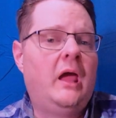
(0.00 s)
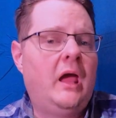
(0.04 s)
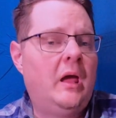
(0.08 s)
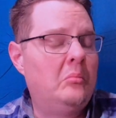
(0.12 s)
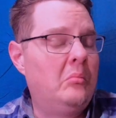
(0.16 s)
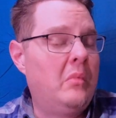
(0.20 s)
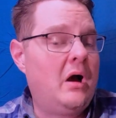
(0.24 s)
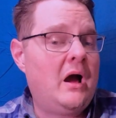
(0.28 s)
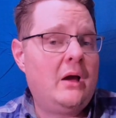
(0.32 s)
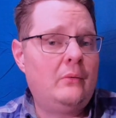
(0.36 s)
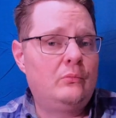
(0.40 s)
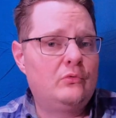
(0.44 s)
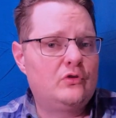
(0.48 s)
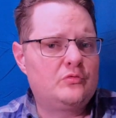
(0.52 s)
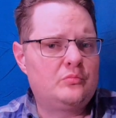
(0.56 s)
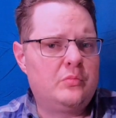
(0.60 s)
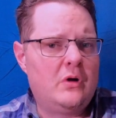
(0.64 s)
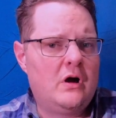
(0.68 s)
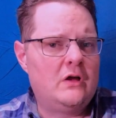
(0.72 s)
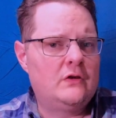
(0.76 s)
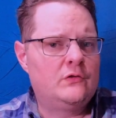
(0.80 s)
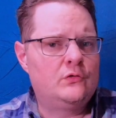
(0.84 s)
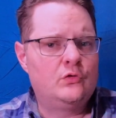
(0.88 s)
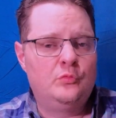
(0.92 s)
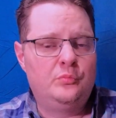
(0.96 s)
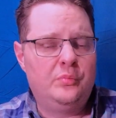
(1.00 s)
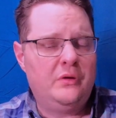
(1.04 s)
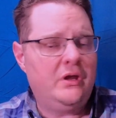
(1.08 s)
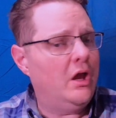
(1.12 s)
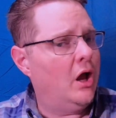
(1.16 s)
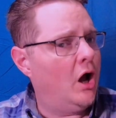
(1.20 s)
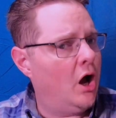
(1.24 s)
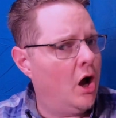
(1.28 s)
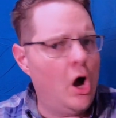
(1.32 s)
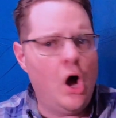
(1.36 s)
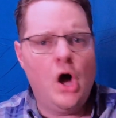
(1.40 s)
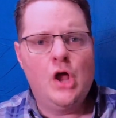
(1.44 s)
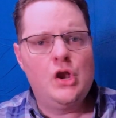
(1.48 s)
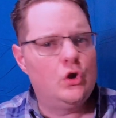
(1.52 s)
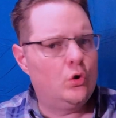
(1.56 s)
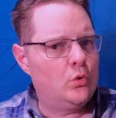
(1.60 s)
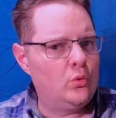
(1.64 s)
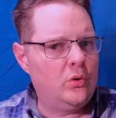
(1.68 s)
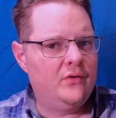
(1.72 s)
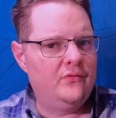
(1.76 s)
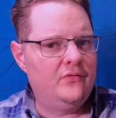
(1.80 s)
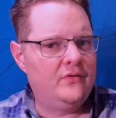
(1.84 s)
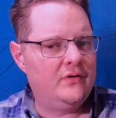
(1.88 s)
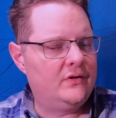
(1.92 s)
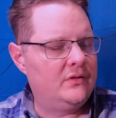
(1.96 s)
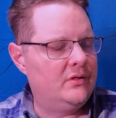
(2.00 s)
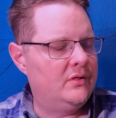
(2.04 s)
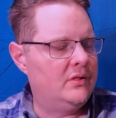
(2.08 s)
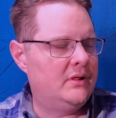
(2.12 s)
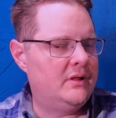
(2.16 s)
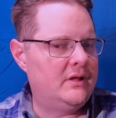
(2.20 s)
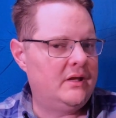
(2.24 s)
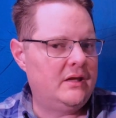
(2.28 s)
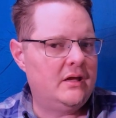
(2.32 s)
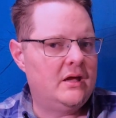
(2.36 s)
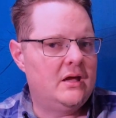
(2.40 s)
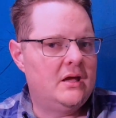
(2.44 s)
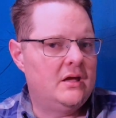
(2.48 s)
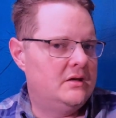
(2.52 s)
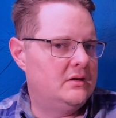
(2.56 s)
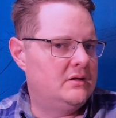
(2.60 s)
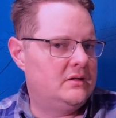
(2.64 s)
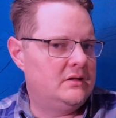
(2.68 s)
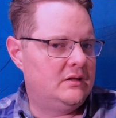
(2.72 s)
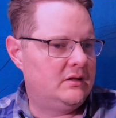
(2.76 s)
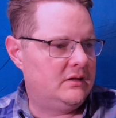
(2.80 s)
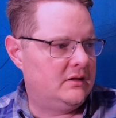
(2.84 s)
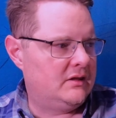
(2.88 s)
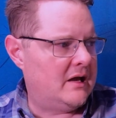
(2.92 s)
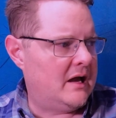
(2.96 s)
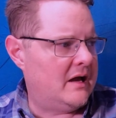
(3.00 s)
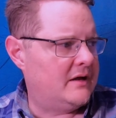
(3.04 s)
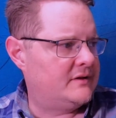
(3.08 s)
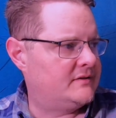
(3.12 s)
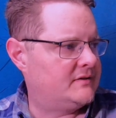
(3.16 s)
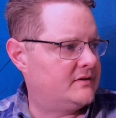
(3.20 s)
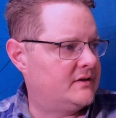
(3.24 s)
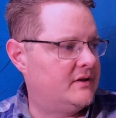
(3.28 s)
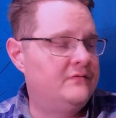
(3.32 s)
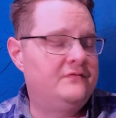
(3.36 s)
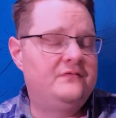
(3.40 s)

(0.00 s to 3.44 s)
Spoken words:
And my response would be unequivocally yes.